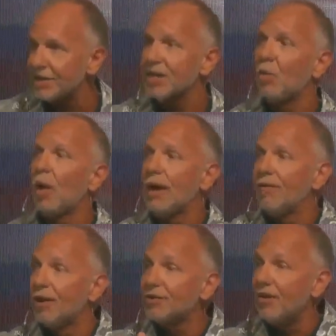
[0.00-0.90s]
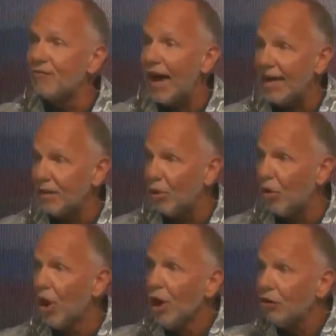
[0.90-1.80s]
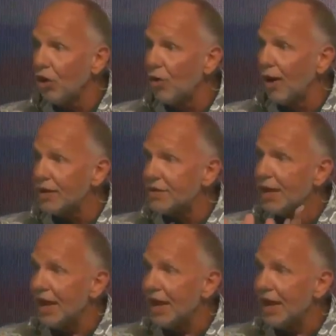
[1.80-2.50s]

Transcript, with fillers: that whatever's available to us